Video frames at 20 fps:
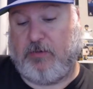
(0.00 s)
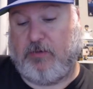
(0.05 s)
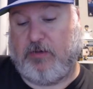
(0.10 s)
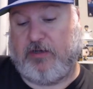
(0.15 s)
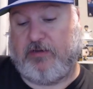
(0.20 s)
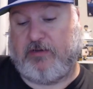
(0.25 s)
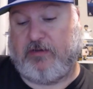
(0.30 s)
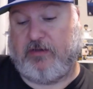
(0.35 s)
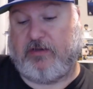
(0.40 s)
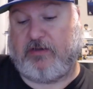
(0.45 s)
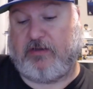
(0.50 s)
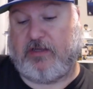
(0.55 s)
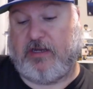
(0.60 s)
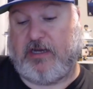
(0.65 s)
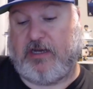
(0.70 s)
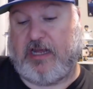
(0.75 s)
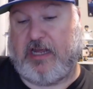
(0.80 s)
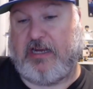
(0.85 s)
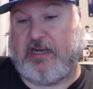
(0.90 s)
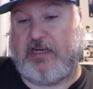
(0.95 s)
what is this? The
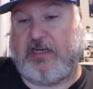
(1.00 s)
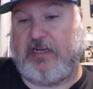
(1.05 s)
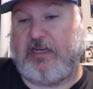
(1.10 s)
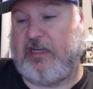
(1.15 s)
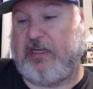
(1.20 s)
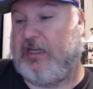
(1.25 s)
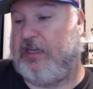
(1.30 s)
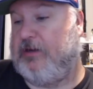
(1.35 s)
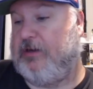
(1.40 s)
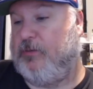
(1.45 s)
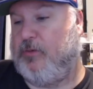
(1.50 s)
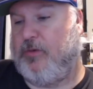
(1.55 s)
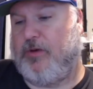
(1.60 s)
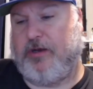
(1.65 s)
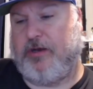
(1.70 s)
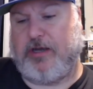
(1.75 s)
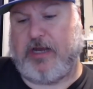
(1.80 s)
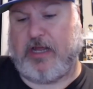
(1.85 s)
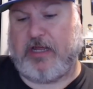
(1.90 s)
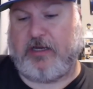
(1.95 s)

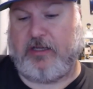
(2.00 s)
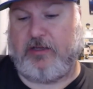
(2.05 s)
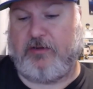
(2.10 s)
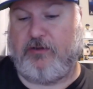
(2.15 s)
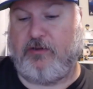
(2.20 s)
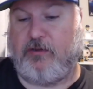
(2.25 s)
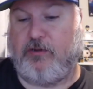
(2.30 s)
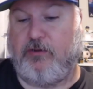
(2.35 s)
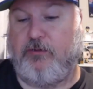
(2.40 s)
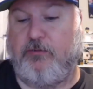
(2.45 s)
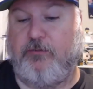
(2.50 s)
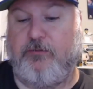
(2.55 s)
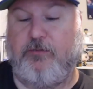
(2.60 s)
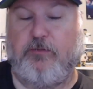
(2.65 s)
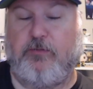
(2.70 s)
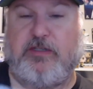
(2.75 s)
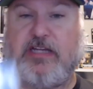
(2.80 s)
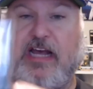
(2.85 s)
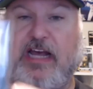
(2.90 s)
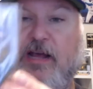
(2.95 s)
91, 92
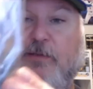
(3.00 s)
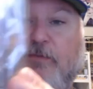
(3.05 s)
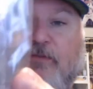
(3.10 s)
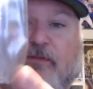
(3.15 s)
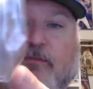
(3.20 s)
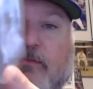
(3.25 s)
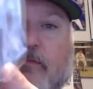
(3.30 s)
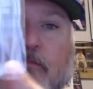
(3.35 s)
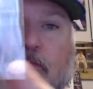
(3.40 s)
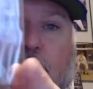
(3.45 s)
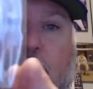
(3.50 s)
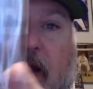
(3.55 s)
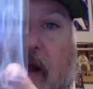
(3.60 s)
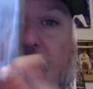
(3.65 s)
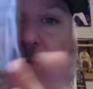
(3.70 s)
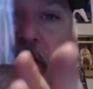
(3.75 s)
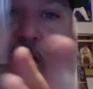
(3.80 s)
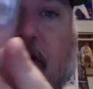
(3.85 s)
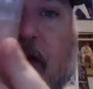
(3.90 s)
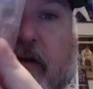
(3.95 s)
Topps
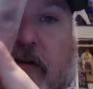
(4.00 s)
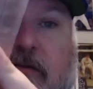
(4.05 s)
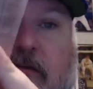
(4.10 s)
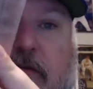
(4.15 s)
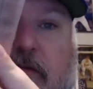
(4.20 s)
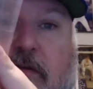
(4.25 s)
Micro.